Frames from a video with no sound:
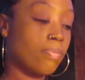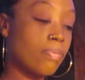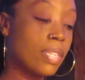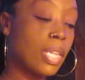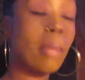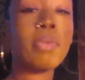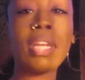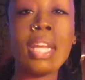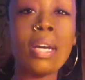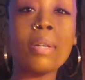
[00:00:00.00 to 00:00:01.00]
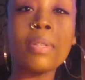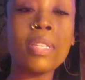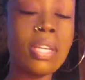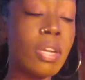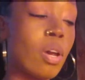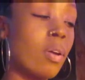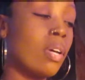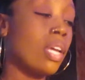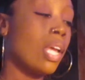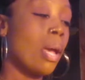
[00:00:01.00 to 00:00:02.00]
something else, you
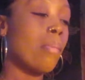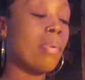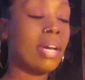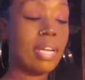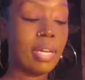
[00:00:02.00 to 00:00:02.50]
know, but